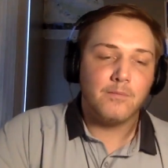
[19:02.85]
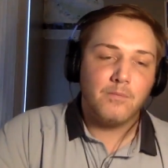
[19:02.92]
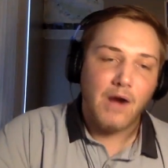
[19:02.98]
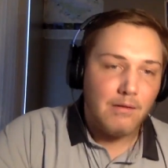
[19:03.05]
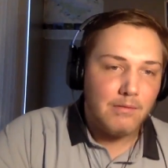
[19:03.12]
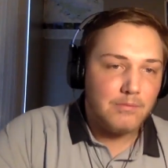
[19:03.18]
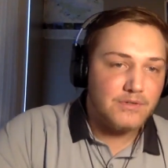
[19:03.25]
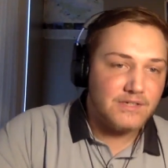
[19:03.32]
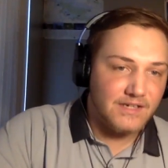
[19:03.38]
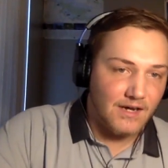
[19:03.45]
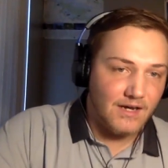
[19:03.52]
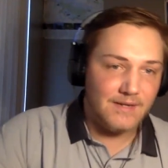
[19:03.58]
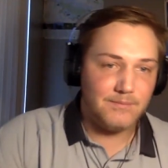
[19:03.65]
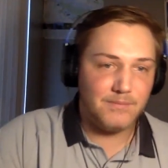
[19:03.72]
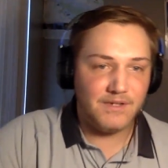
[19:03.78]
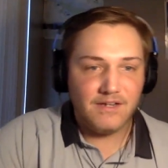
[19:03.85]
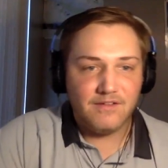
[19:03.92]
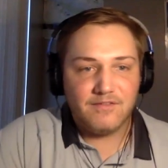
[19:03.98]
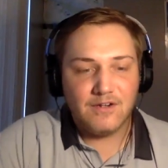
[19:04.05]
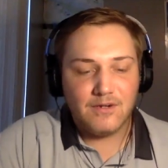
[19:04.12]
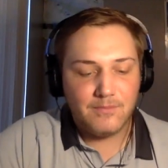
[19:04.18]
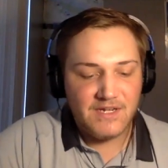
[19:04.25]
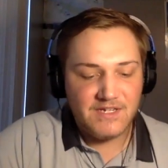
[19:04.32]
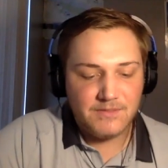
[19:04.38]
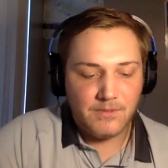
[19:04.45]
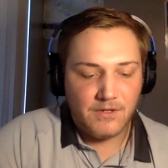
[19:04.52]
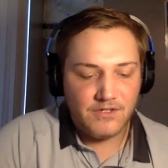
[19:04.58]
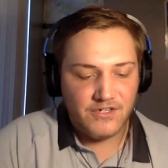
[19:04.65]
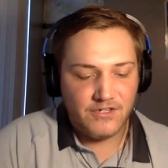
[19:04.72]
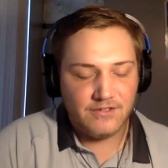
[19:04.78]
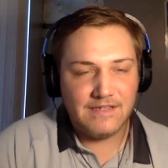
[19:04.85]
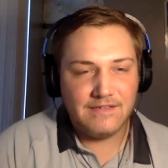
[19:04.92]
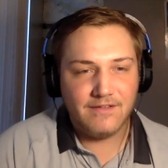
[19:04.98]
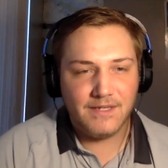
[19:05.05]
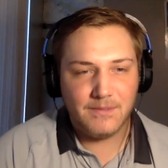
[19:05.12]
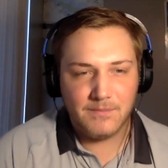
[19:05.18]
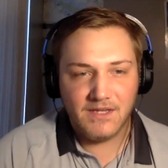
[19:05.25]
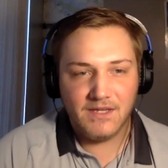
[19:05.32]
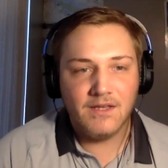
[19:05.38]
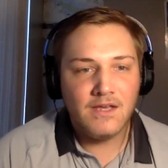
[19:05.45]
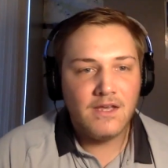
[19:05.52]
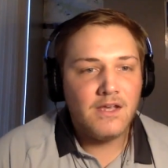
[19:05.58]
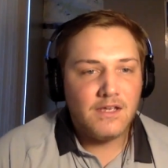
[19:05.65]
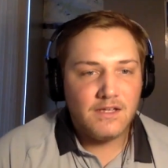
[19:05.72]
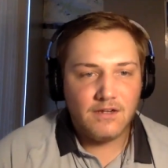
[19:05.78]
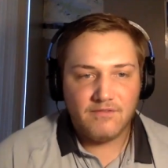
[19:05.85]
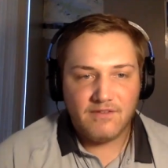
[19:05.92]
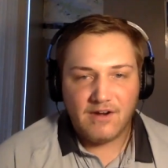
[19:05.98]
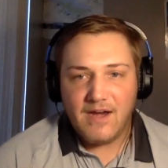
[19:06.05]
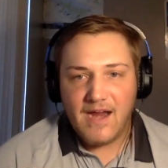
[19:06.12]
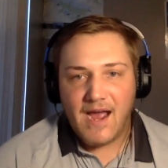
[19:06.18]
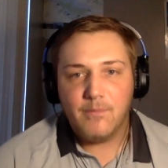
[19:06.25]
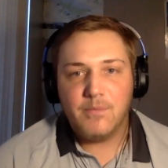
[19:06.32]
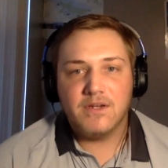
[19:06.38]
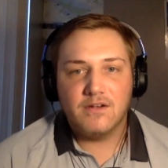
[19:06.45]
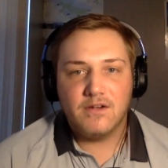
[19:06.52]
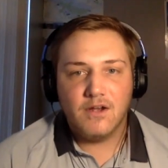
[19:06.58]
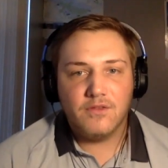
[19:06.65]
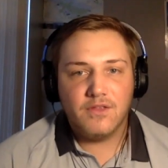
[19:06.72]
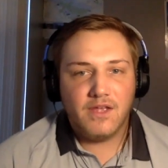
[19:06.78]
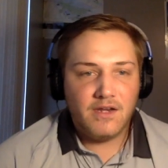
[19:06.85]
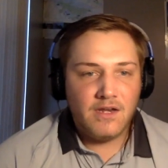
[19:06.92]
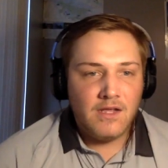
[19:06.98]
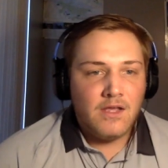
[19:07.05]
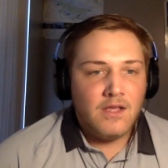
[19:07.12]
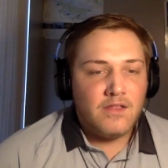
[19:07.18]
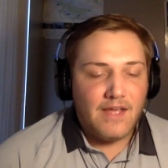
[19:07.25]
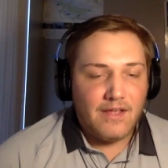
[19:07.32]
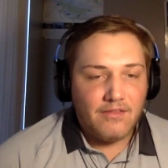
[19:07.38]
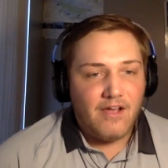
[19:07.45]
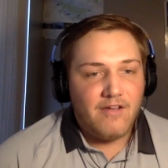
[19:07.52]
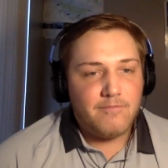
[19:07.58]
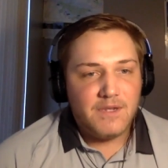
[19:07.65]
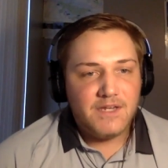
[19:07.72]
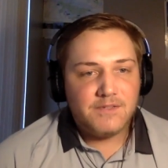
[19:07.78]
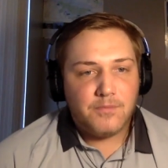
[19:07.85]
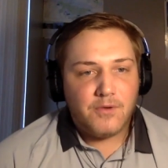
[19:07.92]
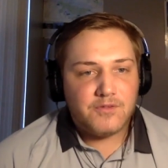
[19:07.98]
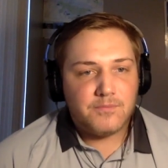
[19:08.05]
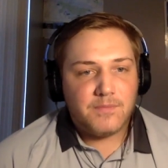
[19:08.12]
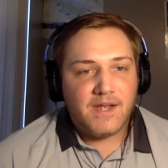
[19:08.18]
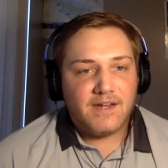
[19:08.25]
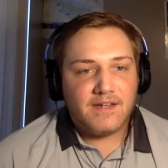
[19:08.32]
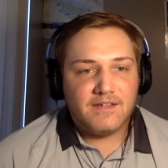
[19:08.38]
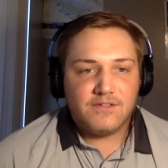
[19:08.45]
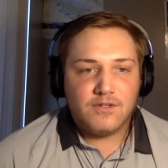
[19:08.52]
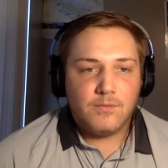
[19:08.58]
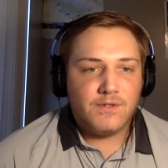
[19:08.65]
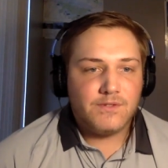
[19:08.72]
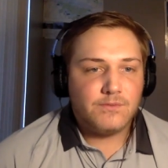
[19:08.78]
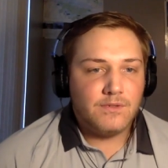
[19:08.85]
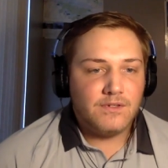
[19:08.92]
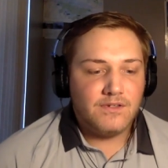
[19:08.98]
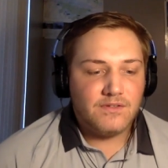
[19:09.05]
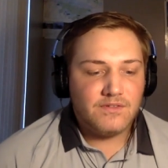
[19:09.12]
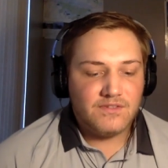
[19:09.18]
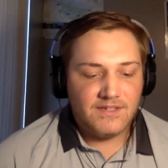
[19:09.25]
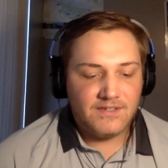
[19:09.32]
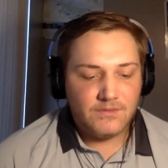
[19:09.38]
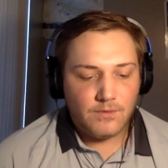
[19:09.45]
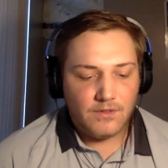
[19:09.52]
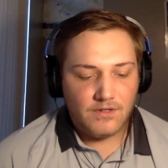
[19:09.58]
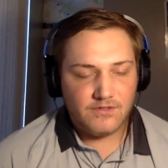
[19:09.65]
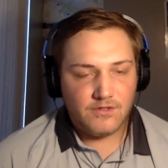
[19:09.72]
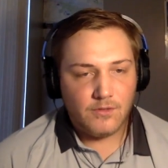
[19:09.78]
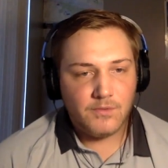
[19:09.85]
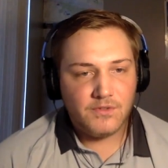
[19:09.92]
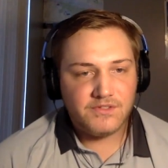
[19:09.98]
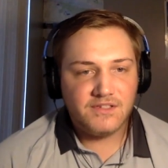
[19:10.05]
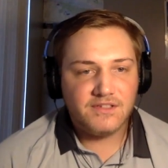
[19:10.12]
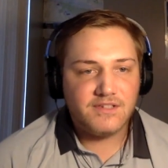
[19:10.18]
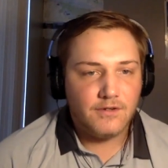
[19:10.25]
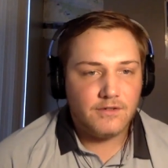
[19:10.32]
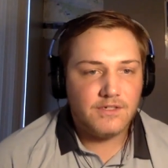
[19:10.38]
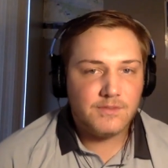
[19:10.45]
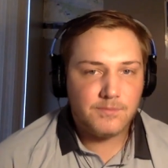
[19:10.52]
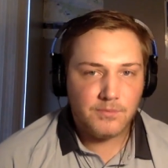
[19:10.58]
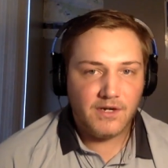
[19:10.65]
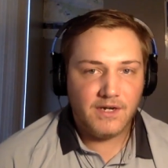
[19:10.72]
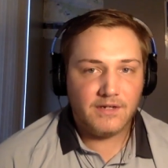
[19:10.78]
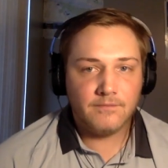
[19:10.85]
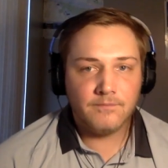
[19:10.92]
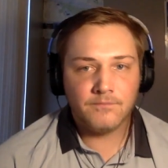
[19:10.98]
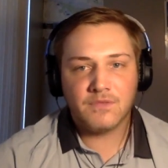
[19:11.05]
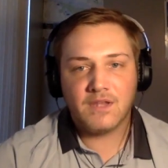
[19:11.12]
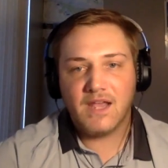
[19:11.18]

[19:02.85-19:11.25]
Probably not. But if you're a baseball junkie like me, you're very happy to know that live baseball is back. It's almost one of those things where it's almost the turn to spring.